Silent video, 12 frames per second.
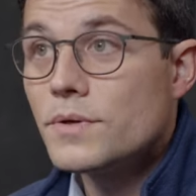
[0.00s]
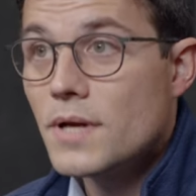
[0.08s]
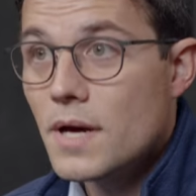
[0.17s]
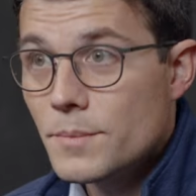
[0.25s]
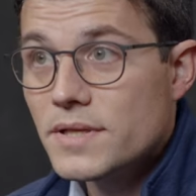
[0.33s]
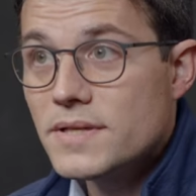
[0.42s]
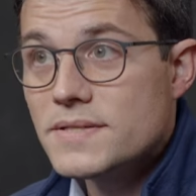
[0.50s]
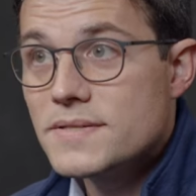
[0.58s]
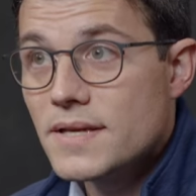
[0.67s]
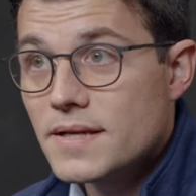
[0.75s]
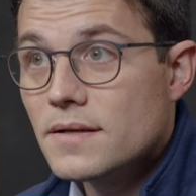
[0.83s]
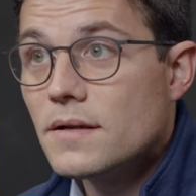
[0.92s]
anomalies
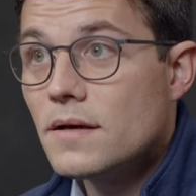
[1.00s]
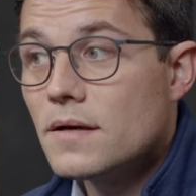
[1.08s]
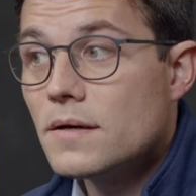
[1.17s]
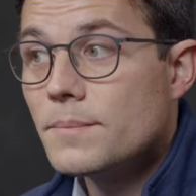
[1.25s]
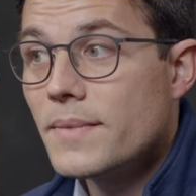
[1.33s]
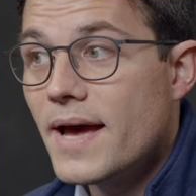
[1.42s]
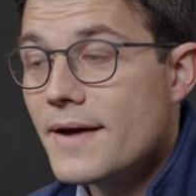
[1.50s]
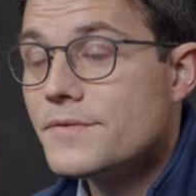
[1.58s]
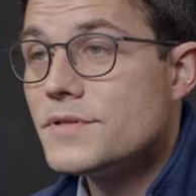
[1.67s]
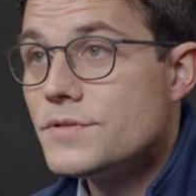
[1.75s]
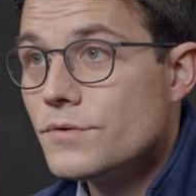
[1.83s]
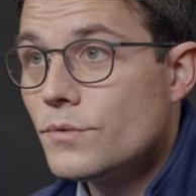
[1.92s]
that um, have to
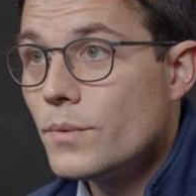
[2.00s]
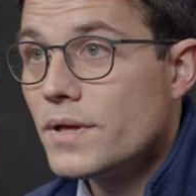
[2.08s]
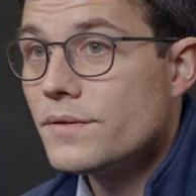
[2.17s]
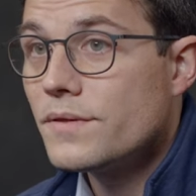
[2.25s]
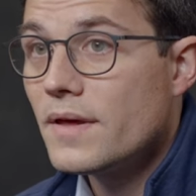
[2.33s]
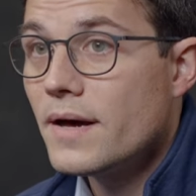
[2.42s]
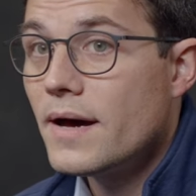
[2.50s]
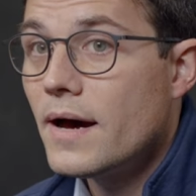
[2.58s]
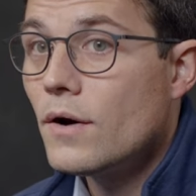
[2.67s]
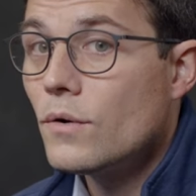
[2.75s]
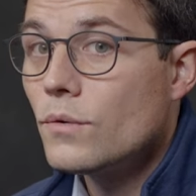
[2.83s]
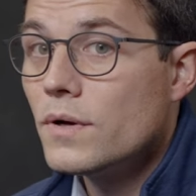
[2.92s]
do with
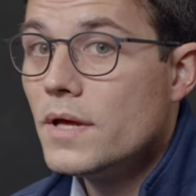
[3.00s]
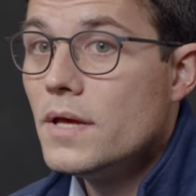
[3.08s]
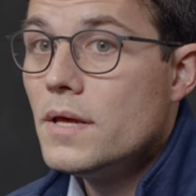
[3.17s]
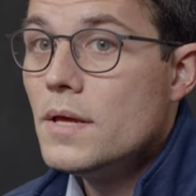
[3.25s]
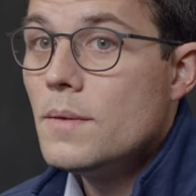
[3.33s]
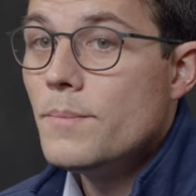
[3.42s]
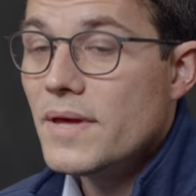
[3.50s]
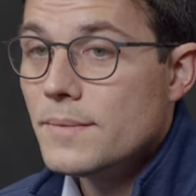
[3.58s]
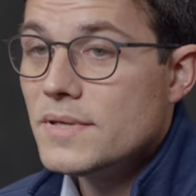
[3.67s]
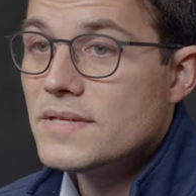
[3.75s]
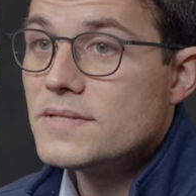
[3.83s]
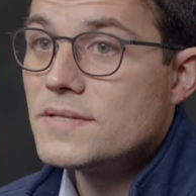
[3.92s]
how
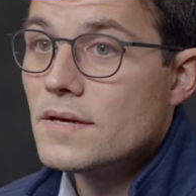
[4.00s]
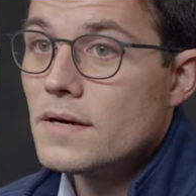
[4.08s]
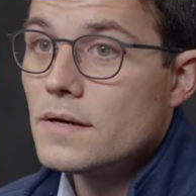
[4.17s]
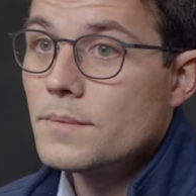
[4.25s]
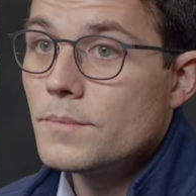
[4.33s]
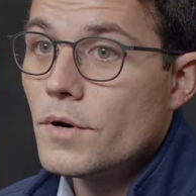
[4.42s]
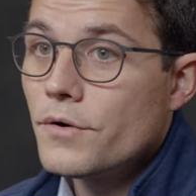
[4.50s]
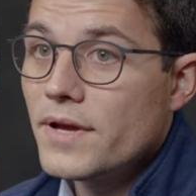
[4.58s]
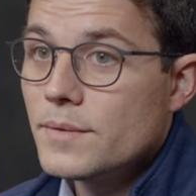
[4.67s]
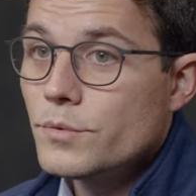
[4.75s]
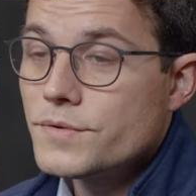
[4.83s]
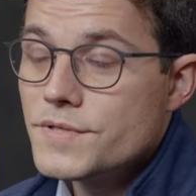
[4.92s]
babies um, are
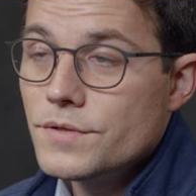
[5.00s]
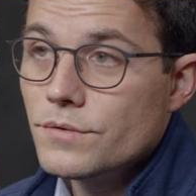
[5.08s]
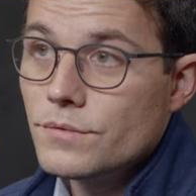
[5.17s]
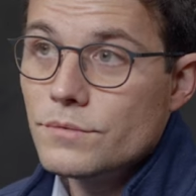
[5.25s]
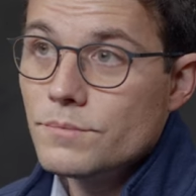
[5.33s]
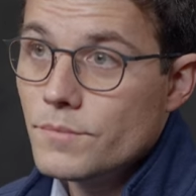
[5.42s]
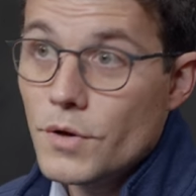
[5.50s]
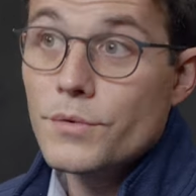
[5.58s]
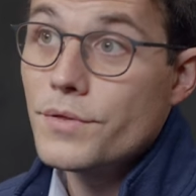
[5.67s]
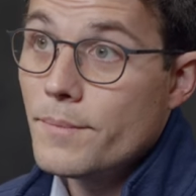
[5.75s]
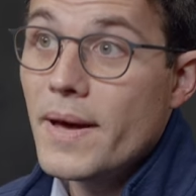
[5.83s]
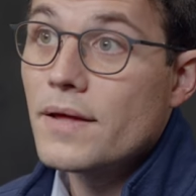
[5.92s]
able to go to
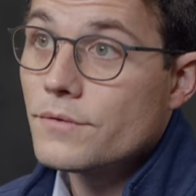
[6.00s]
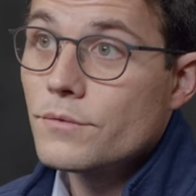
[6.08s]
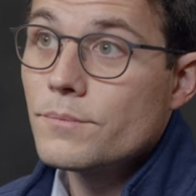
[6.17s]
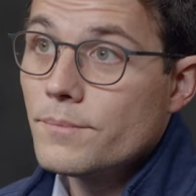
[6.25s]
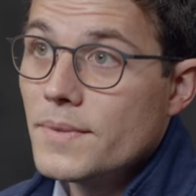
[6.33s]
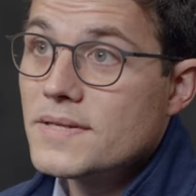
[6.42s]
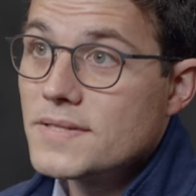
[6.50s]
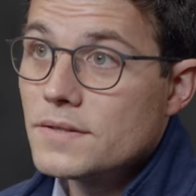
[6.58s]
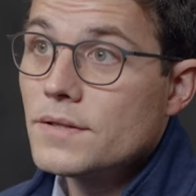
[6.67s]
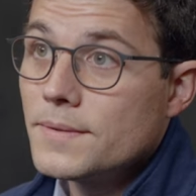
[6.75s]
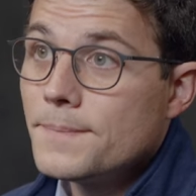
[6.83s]
the bathroom, basically.